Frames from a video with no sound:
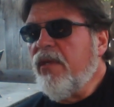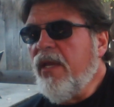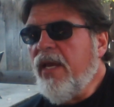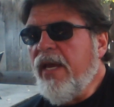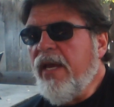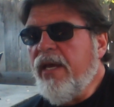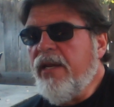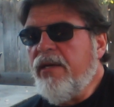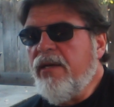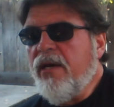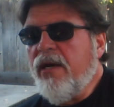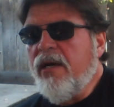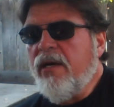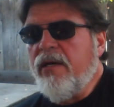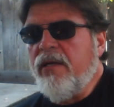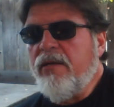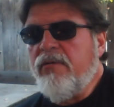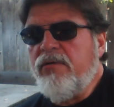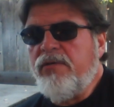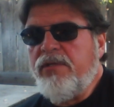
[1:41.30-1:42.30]
And uh,
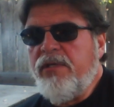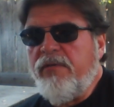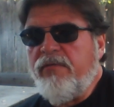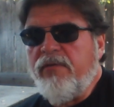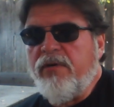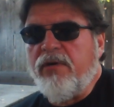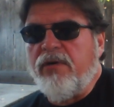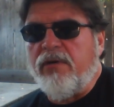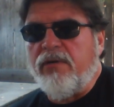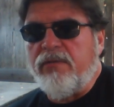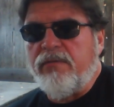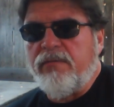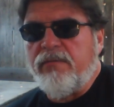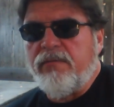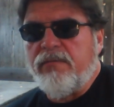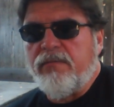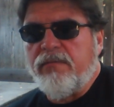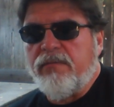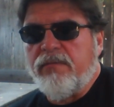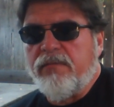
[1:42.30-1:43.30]
it was difficult.
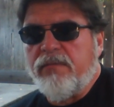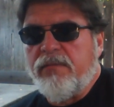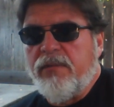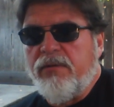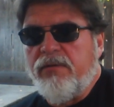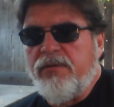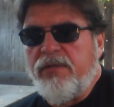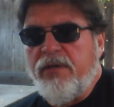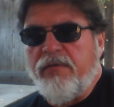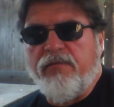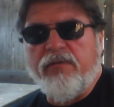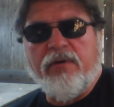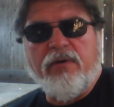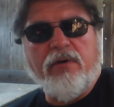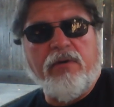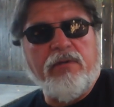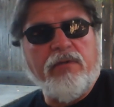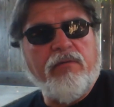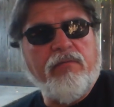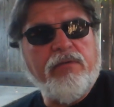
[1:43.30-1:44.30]
It was difficult.